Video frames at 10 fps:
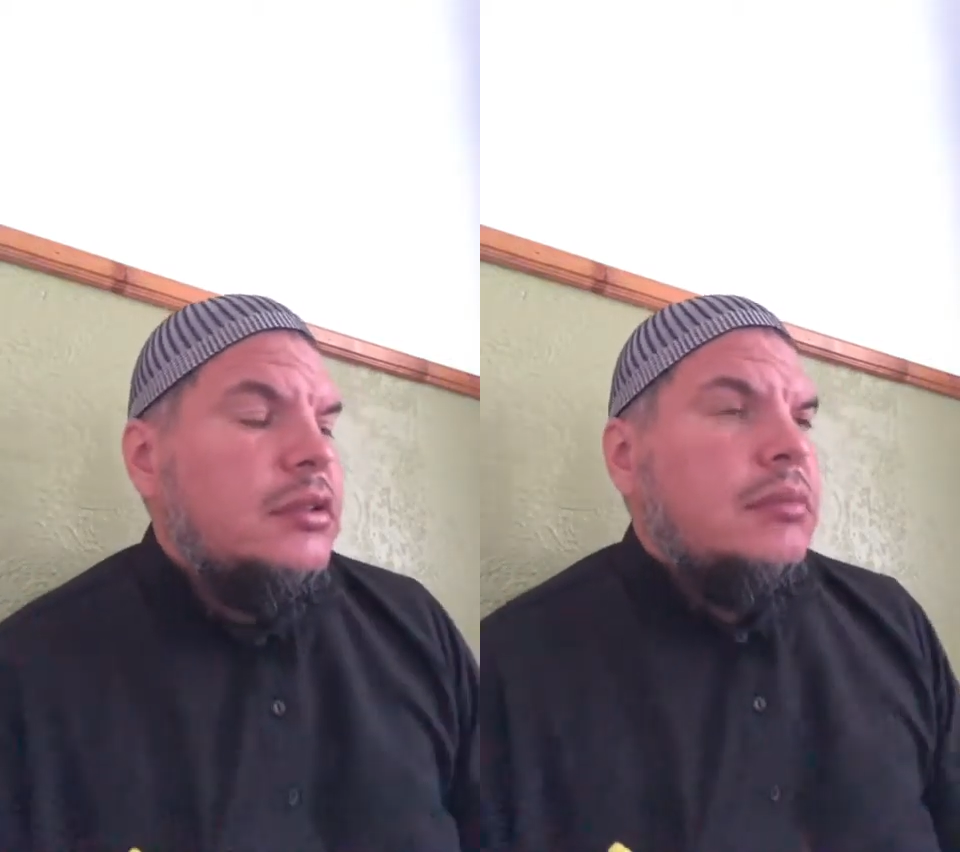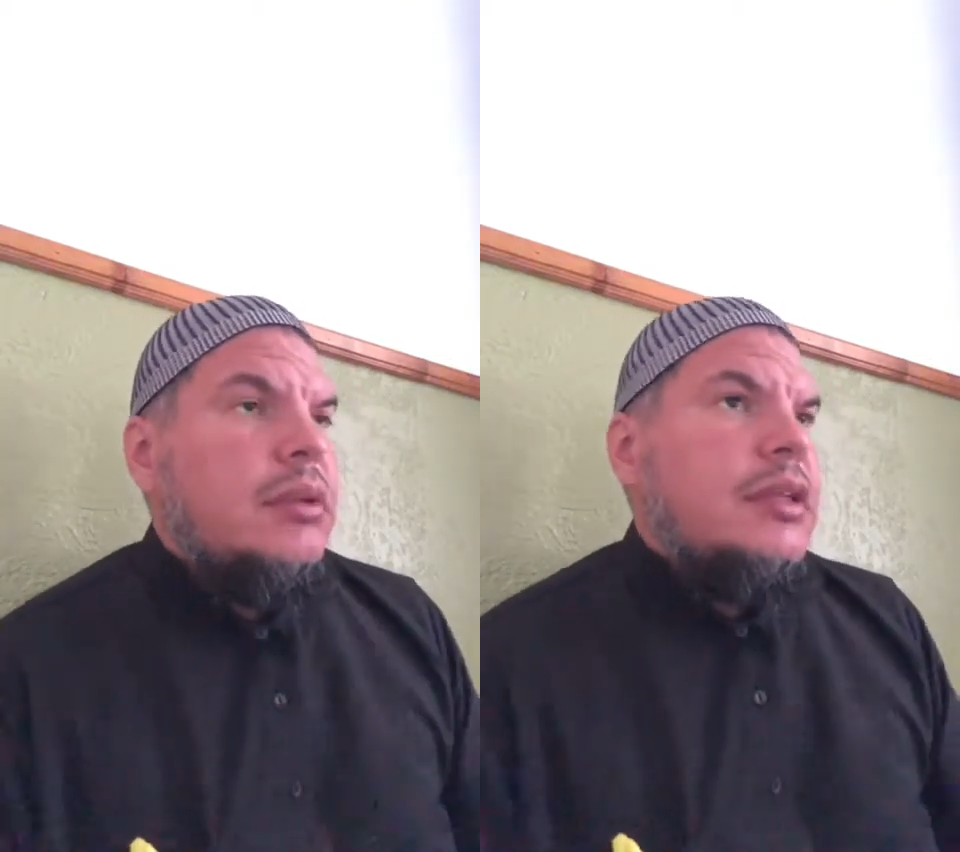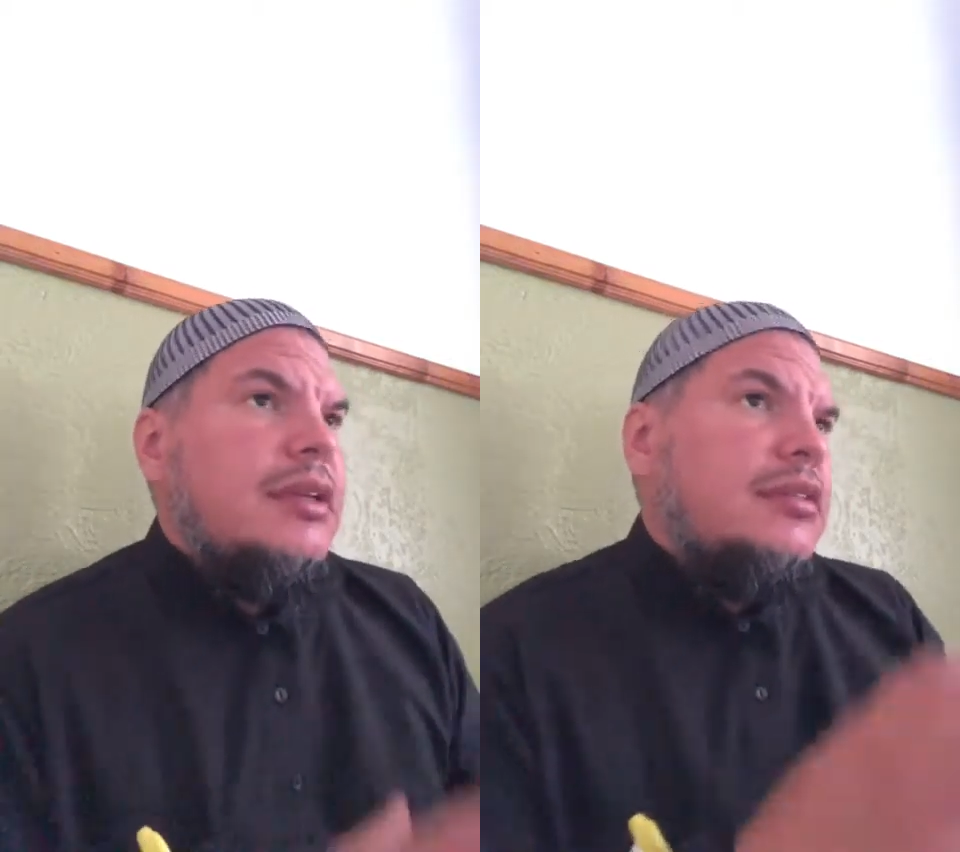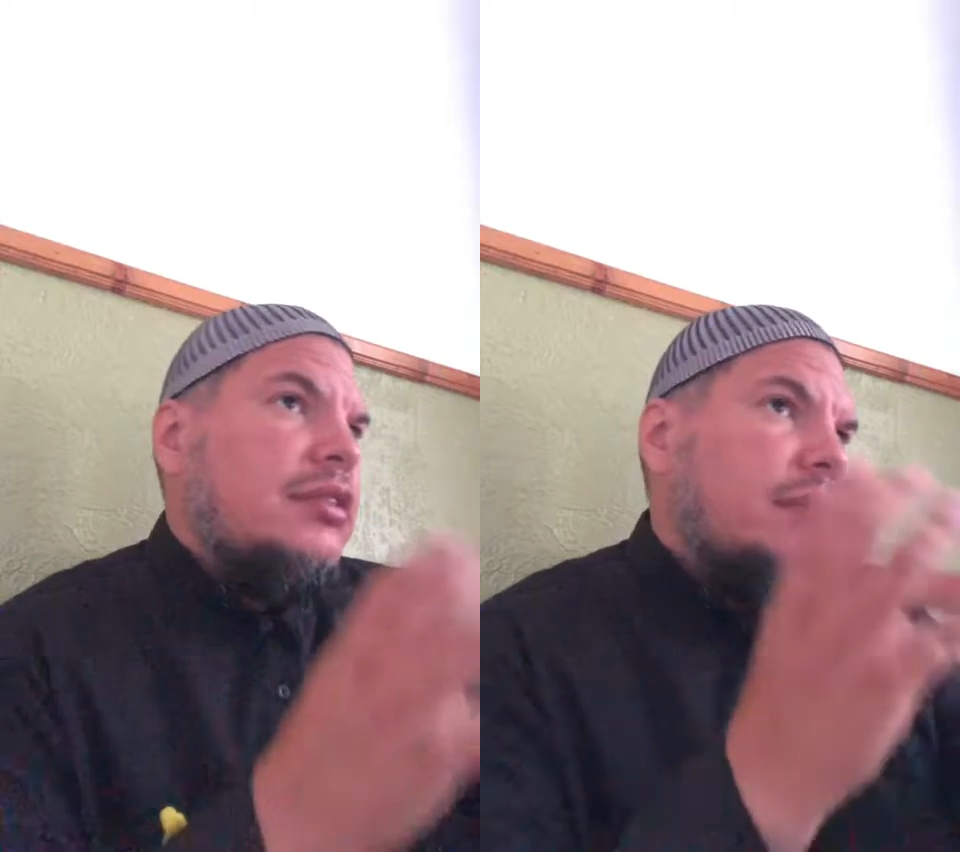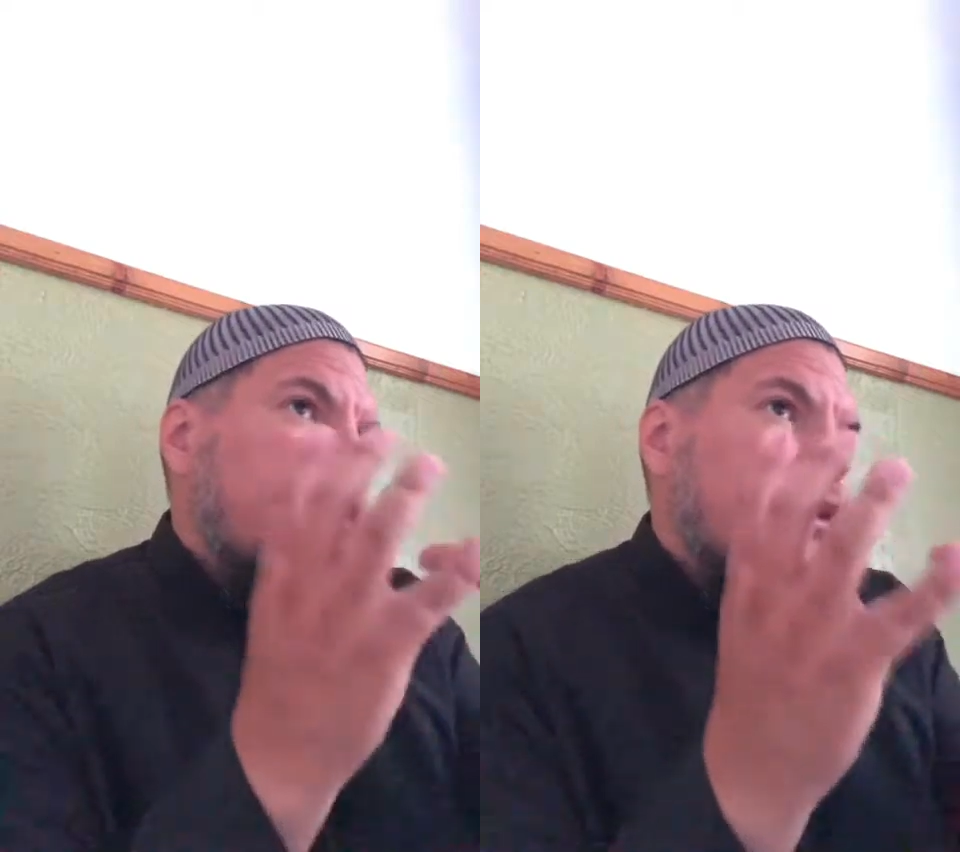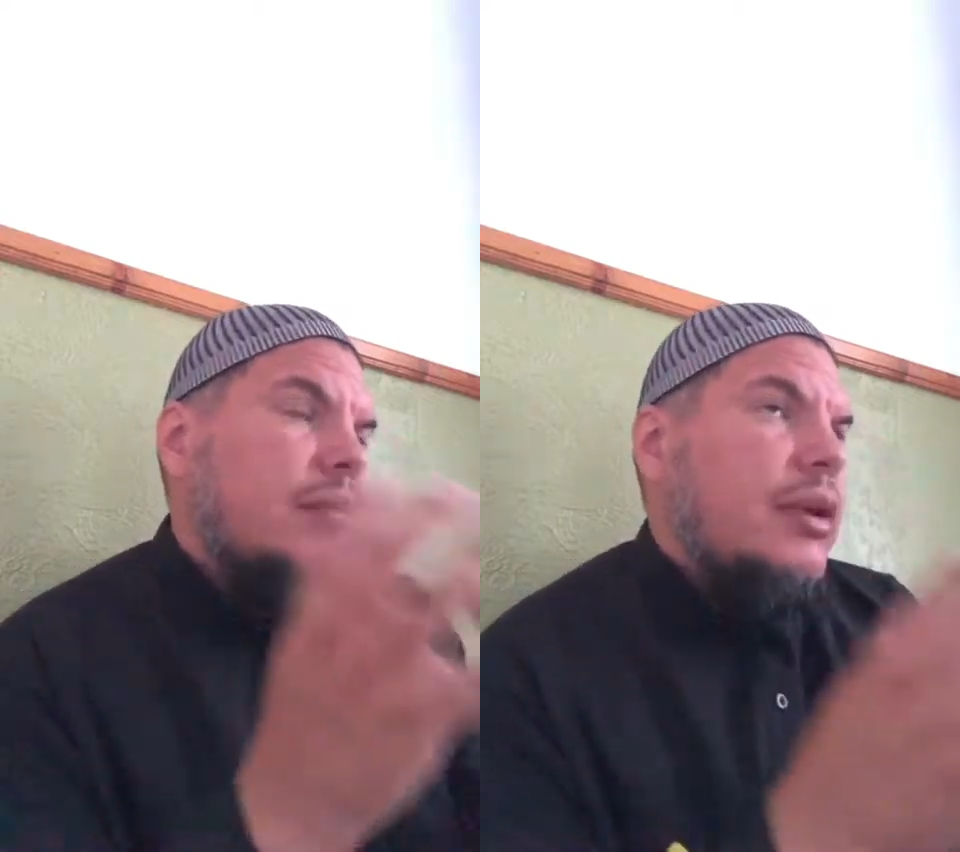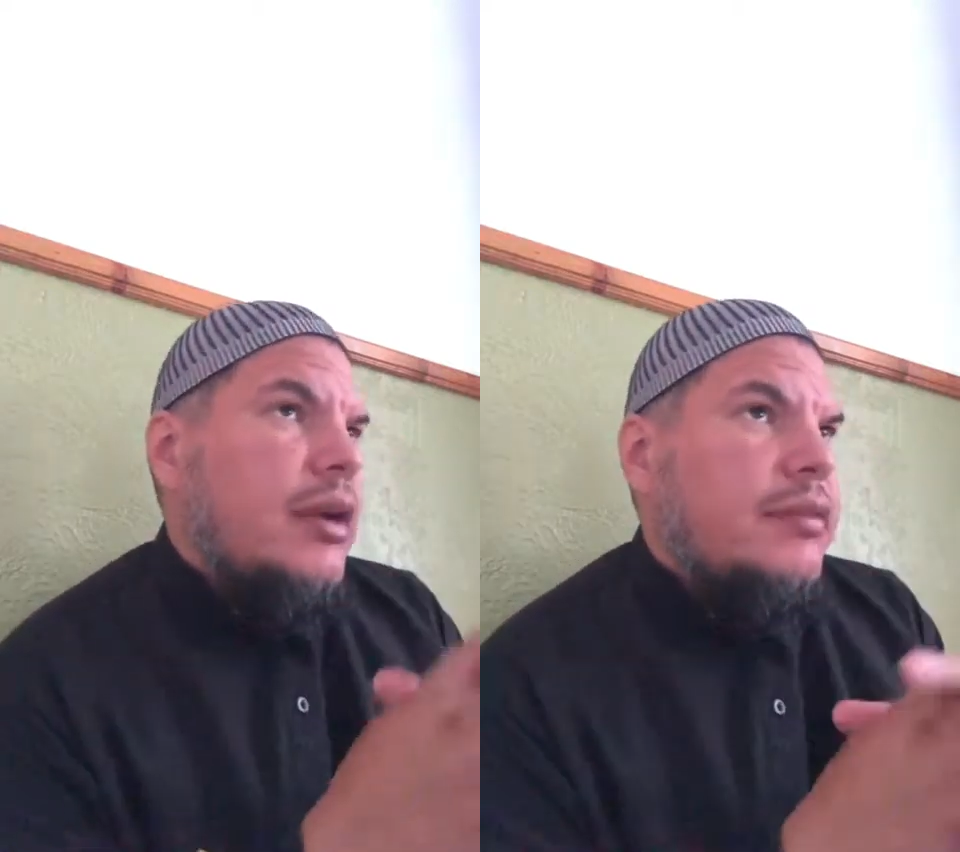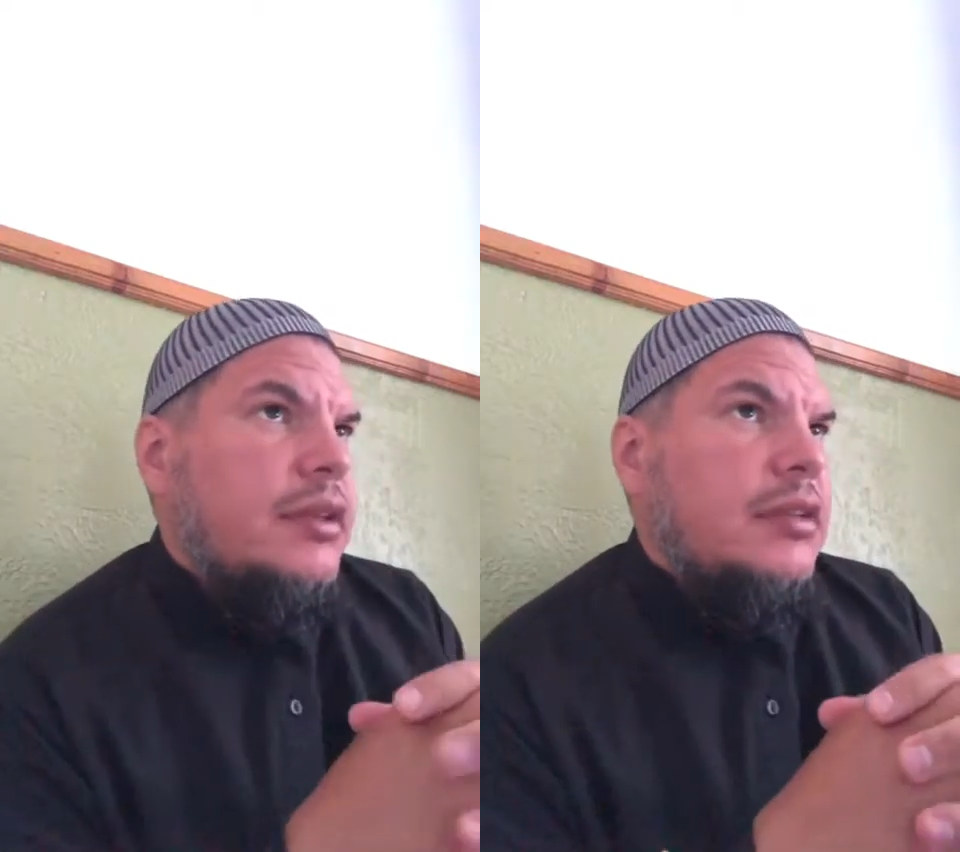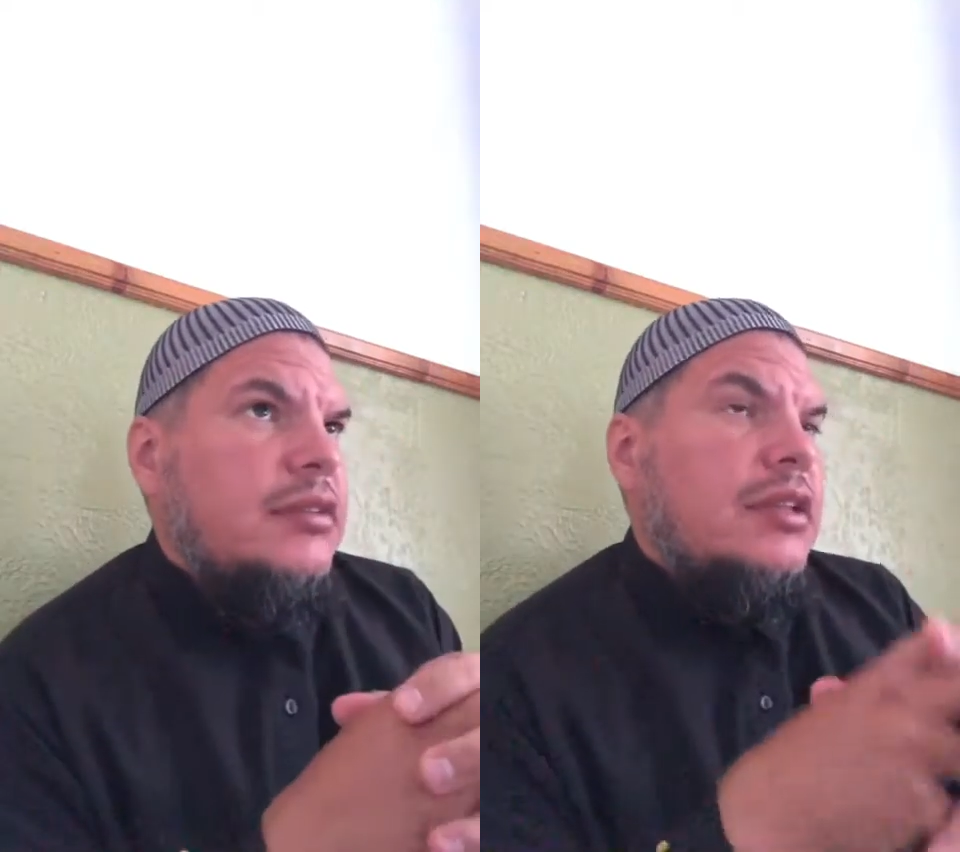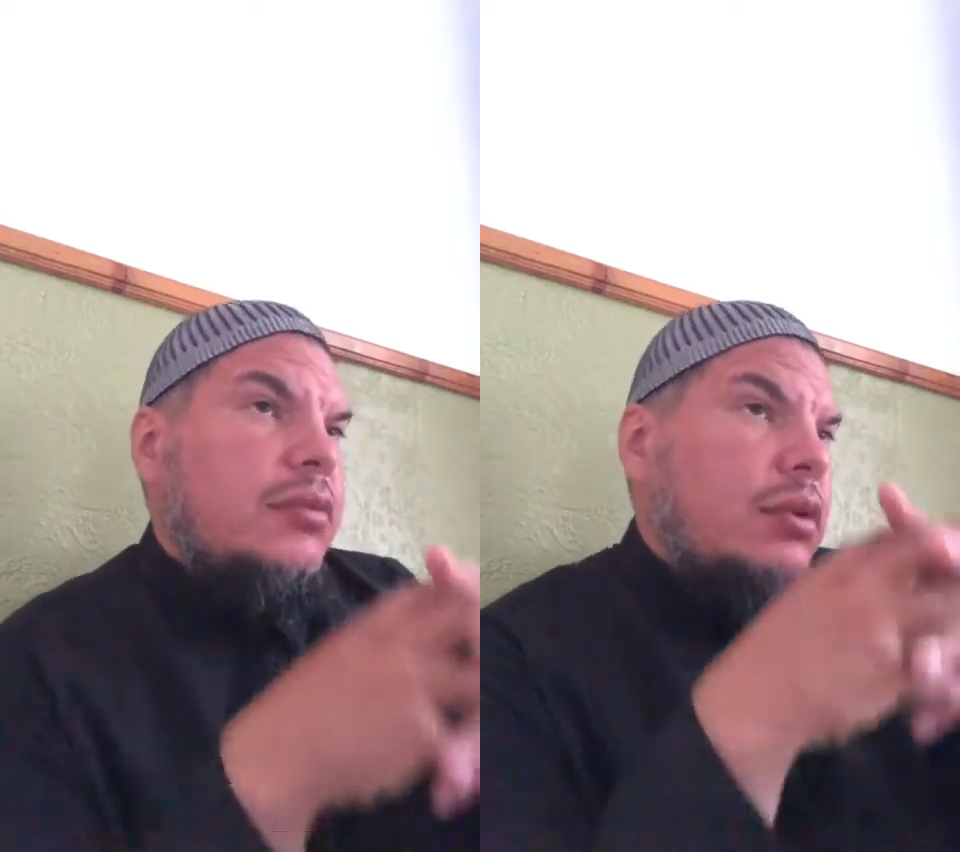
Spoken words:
But that's something that we have to understand.